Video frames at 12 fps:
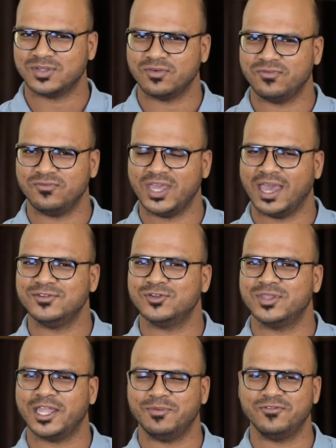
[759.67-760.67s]
So we have
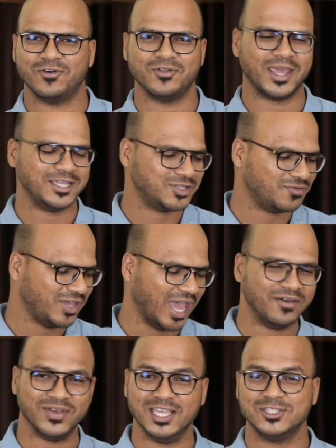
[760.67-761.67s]
shown that before, right? So we
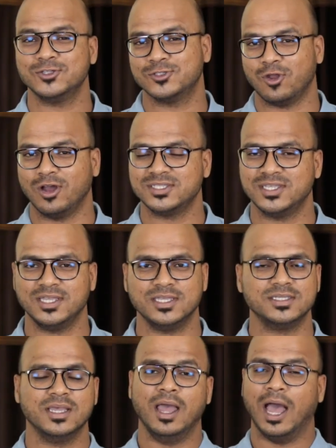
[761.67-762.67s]
have Asus ROG
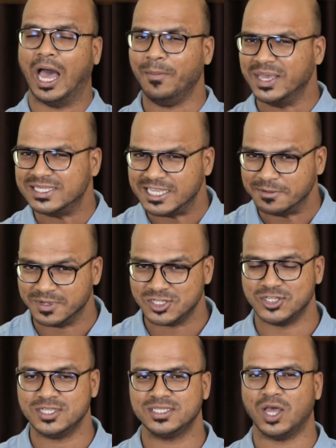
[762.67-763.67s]
series, amazing
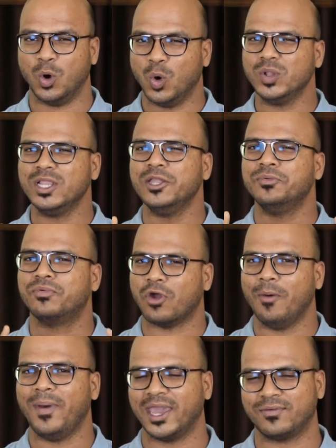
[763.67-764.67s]
machines. The only
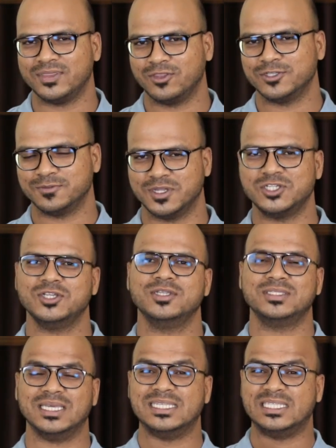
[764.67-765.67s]
drawback with those
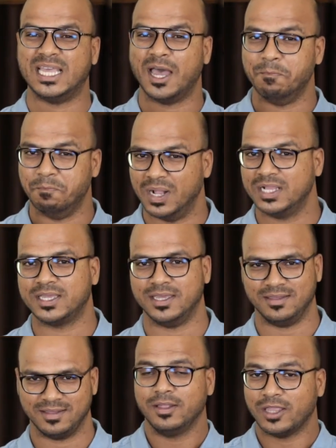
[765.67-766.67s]
machines is they are
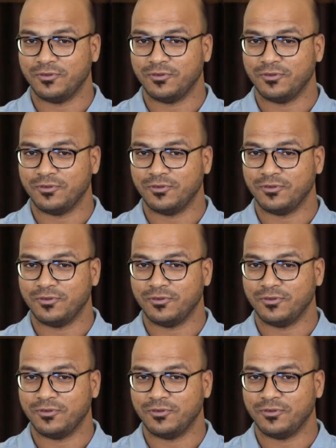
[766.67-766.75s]
bulky.